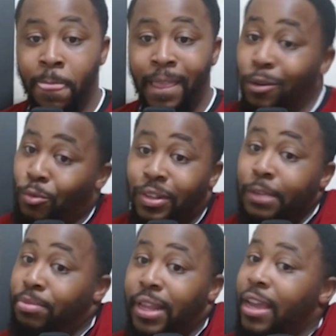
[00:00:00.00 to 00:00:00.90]
They don't really
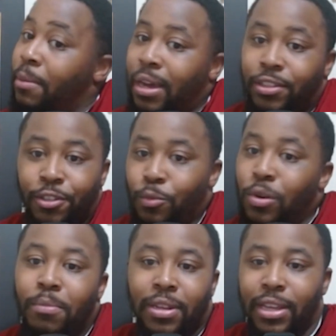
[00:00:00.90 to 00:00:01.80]
play about their
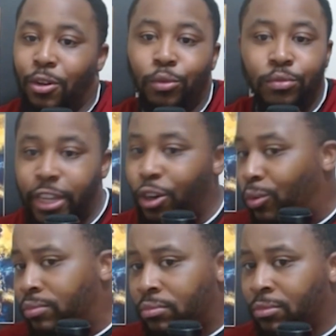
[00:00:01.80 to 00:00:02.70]
women. They
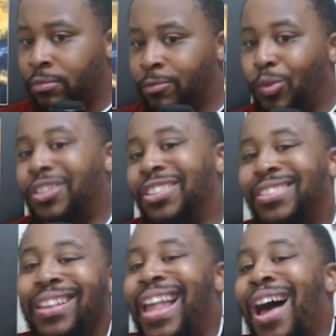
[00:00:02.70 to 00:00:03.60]
wouldn't just
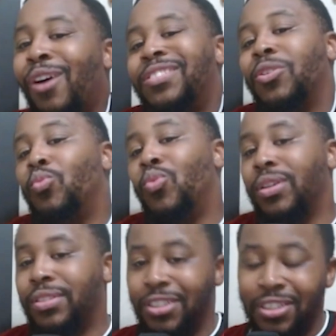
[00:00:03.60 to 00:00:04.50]
allow
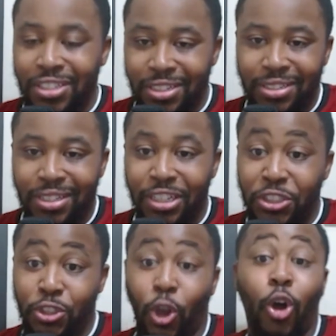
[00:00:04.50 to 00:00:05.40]
someone to just
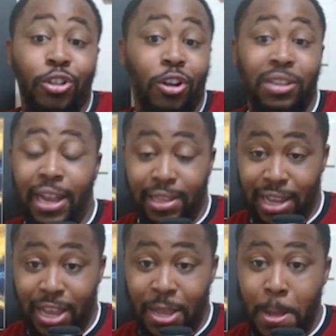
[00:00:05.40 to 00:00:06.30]
assault her like
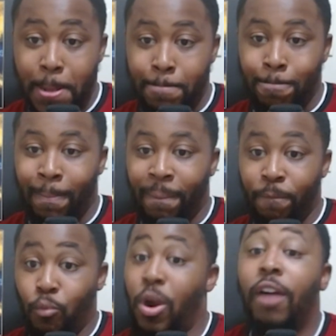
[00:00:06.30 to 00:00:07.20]
that.
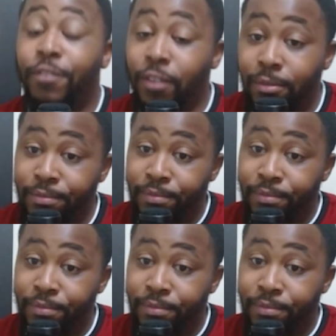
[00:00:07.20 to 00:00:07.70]
Where I'm from.